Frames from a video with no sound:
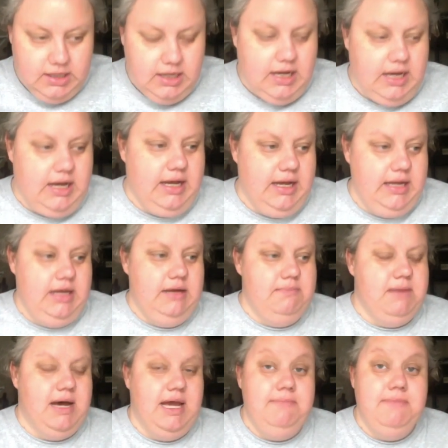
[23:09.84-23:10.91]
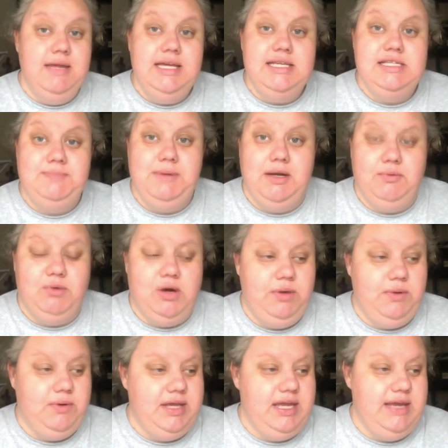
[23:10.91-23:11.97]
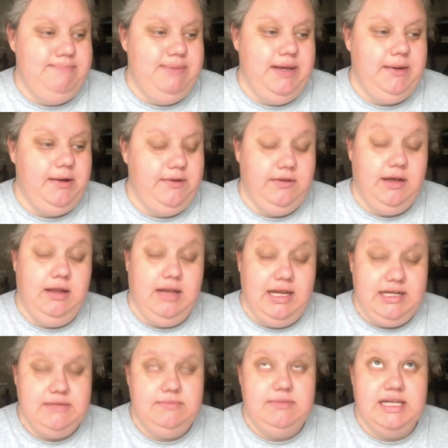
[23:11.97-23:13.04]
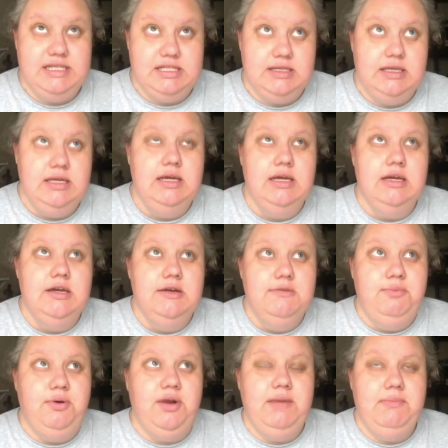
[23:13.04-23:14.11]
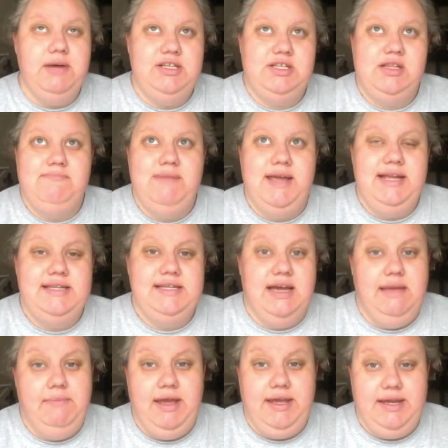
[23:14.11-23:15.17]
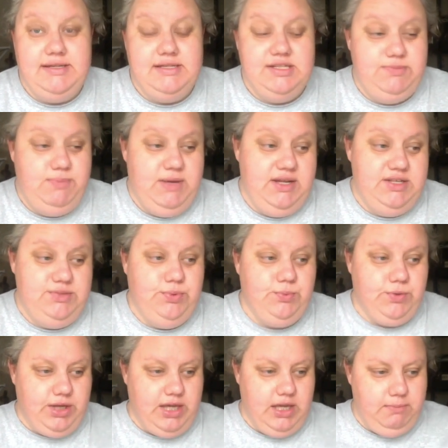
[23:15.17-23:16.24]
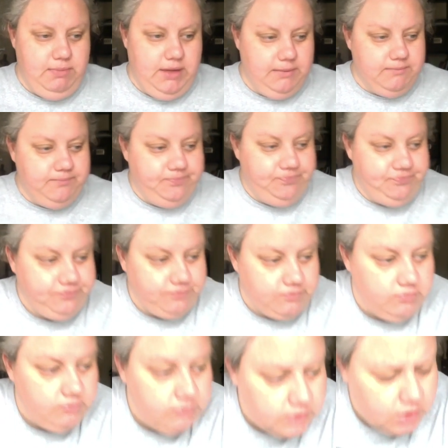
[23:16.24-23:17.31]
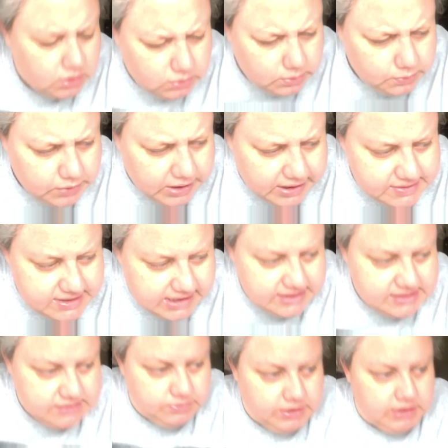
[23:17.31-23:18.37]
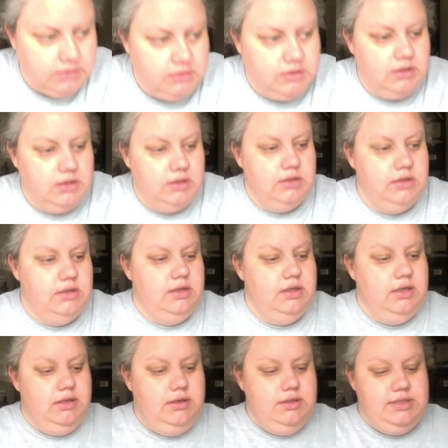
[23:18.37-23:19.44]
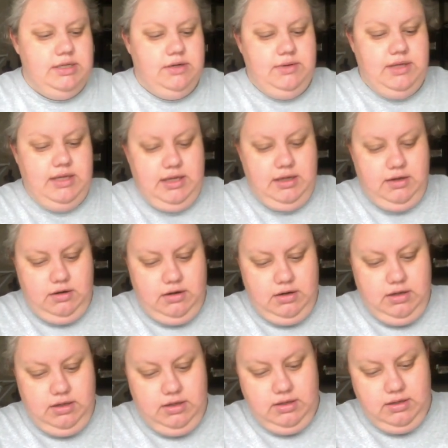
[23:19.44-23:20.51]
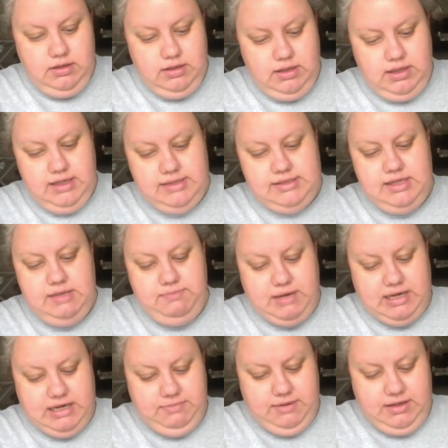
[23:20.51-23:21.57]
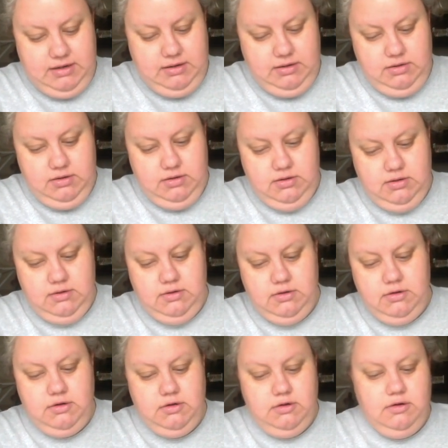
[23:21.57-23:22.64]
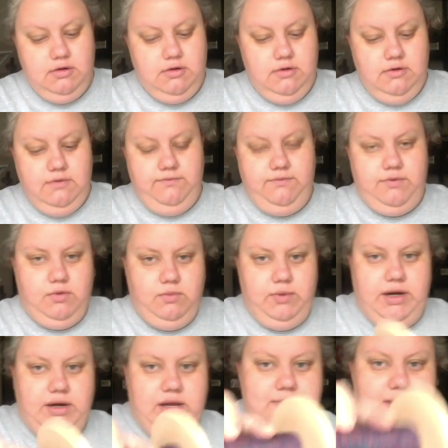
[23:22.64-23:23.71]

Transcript: on my mini spinner while we were camping. Because that's pretty much the main time I get to spin is when we're camping. Or when we're outside somewhere. So here is the bobbin for where I'm